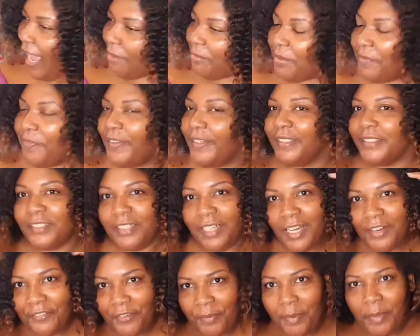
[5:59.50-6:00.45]
be feeling
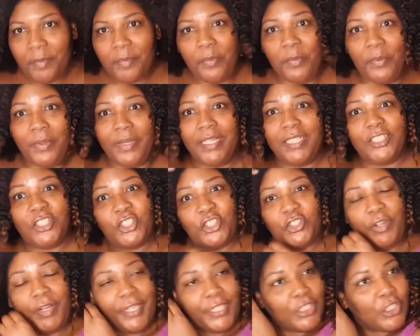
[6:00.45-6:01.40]
sorry for people when it
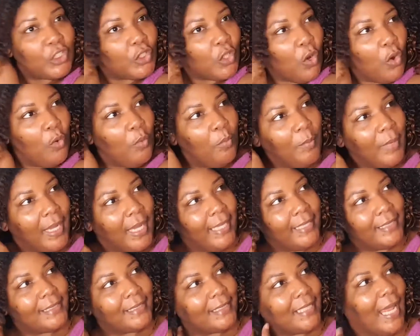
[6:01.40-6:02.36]
shrinks so
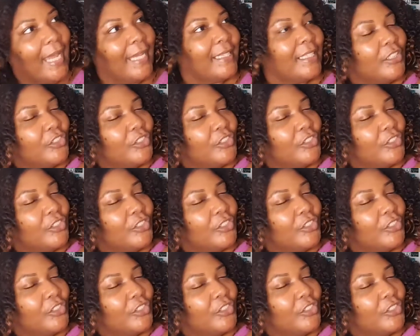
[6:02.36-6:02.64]
much. Like, the